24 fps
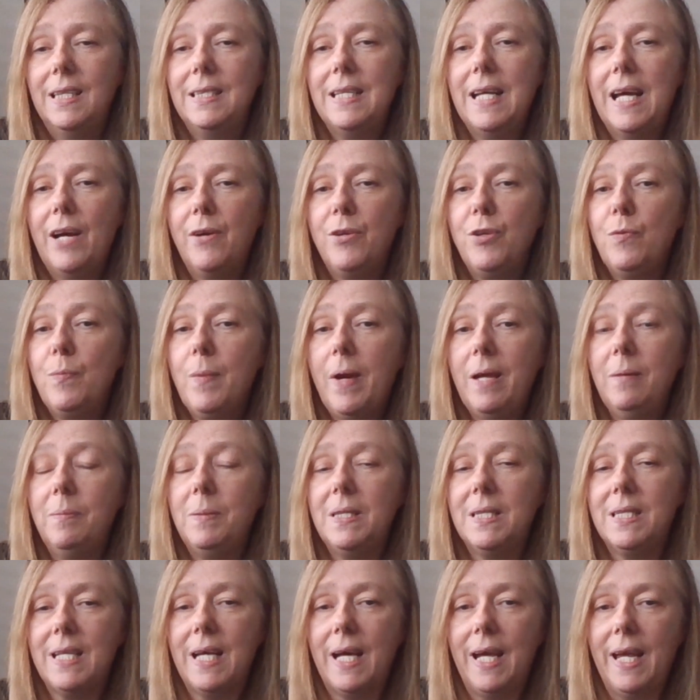Now, you may be
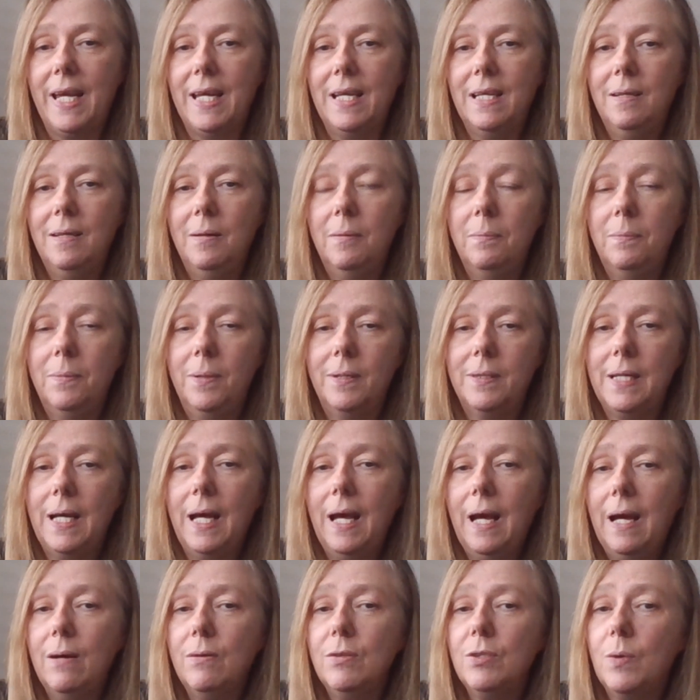saying, but
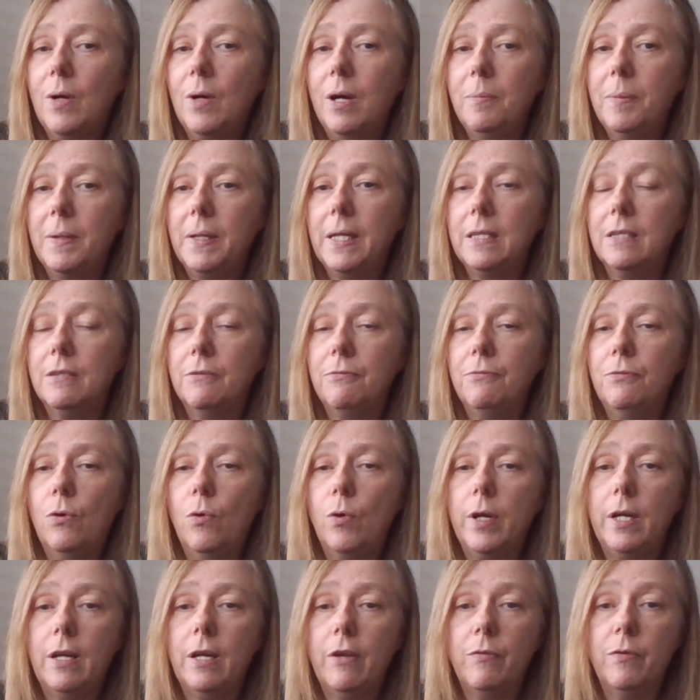how do I begin to fall
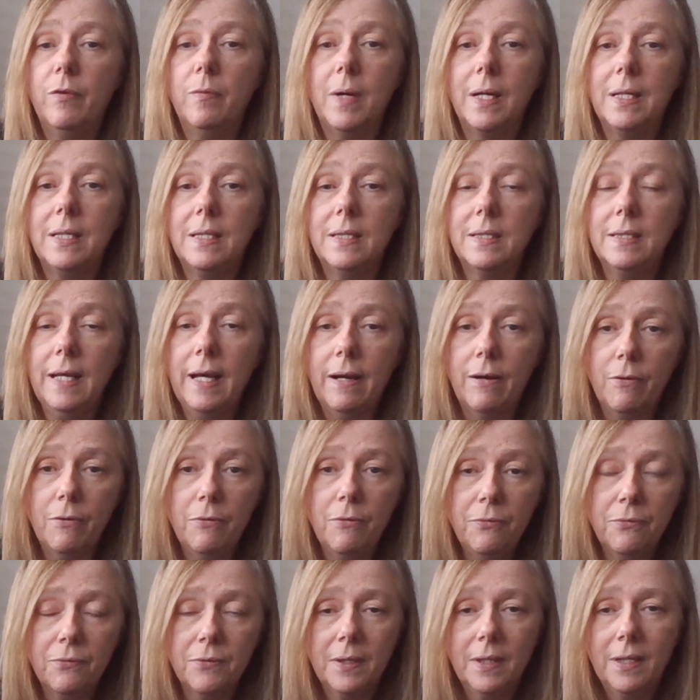in love with
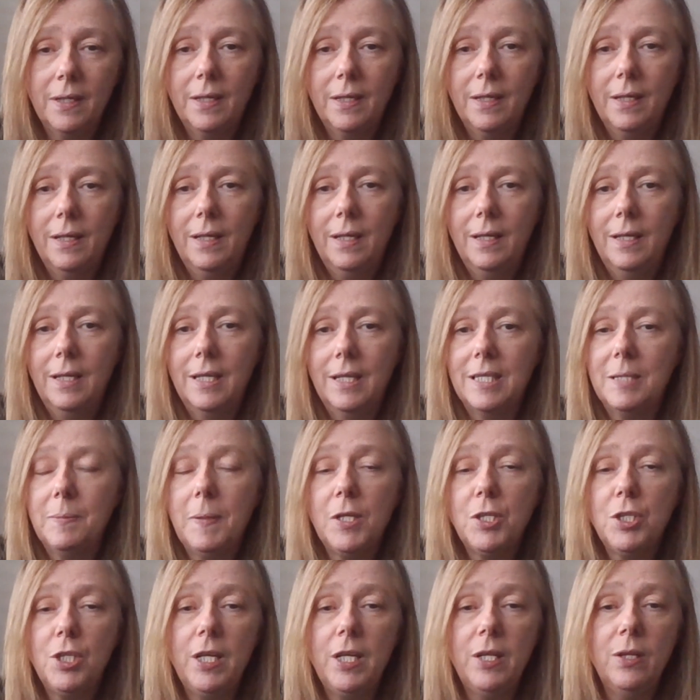myself,
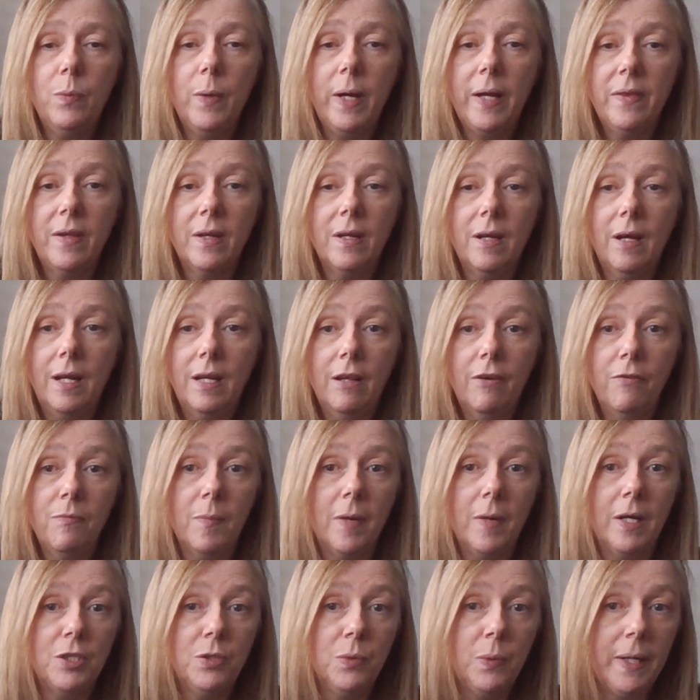especially in the way that I love
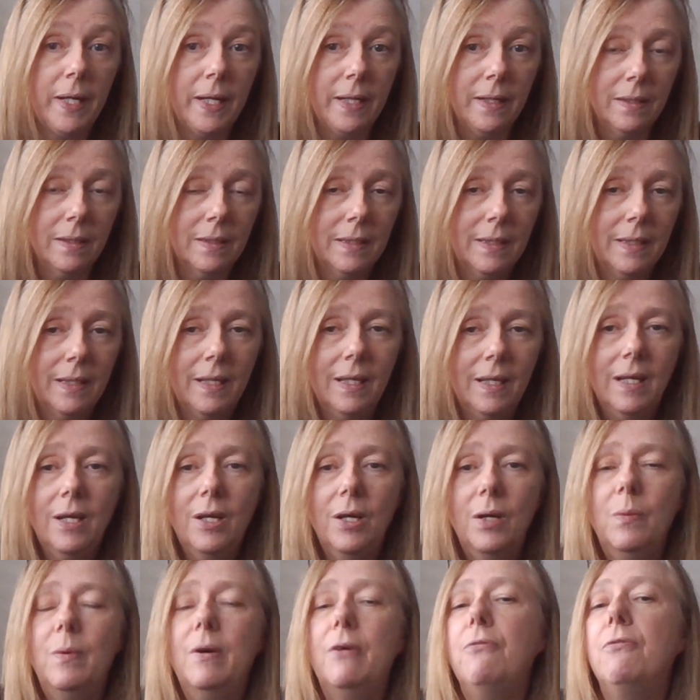my twin?
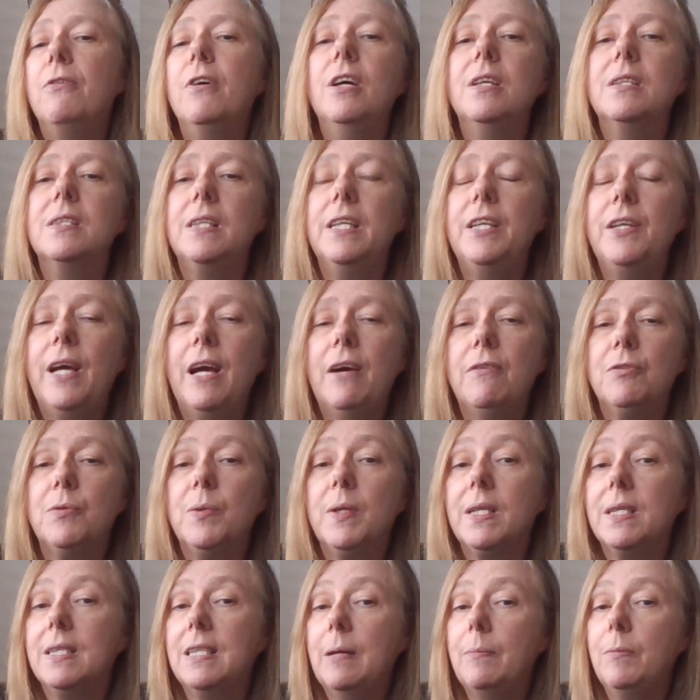Well, firstly, you have to
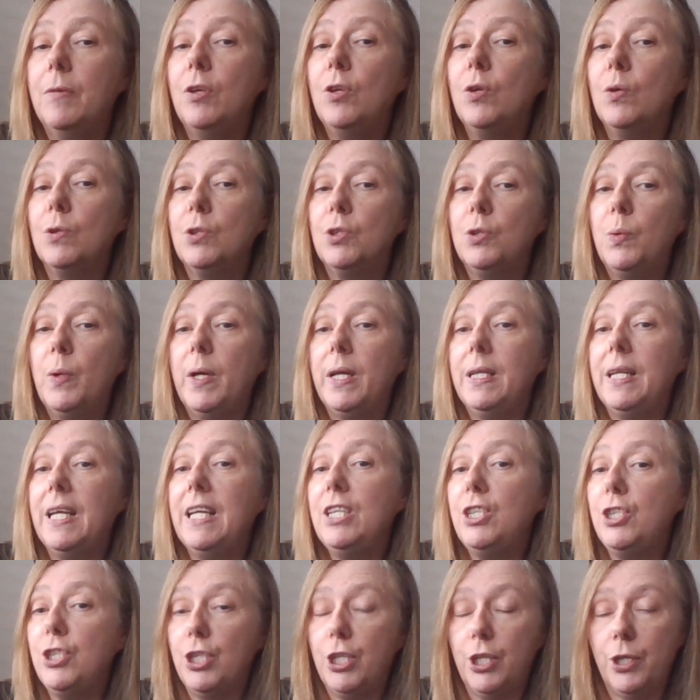accept that your twin
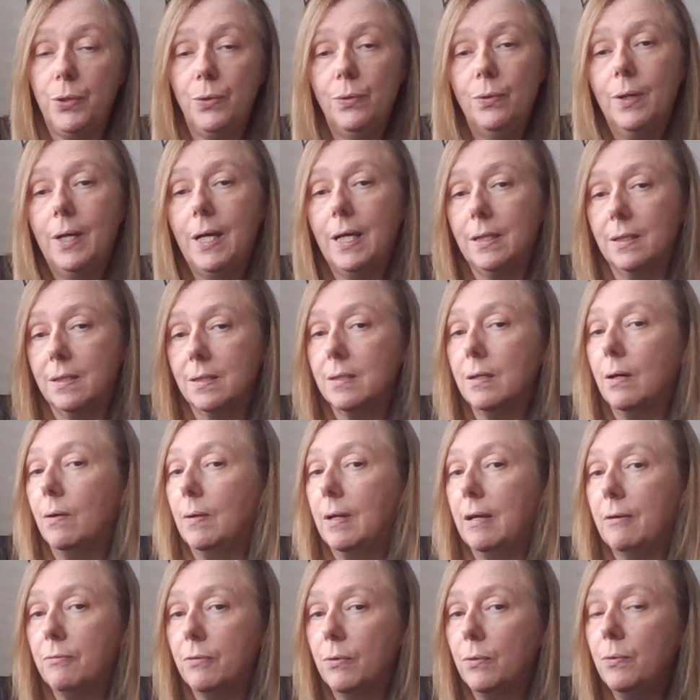is you at a soul
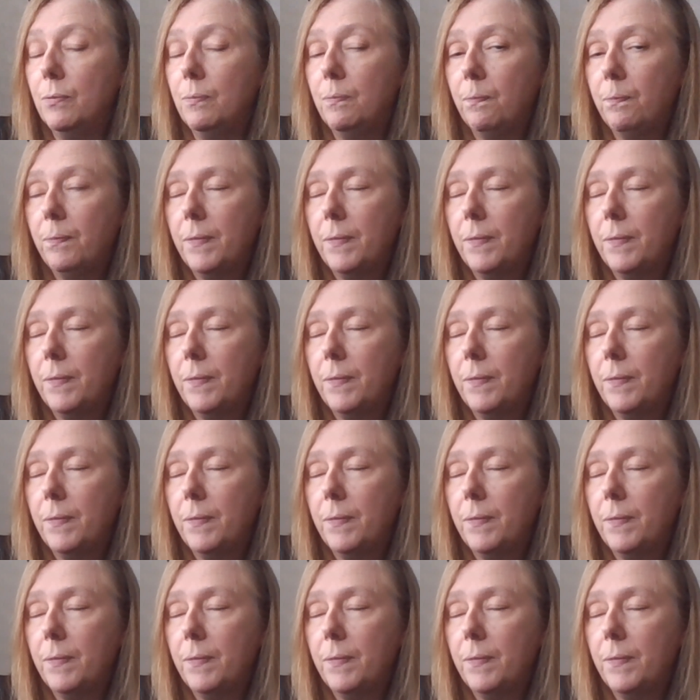level.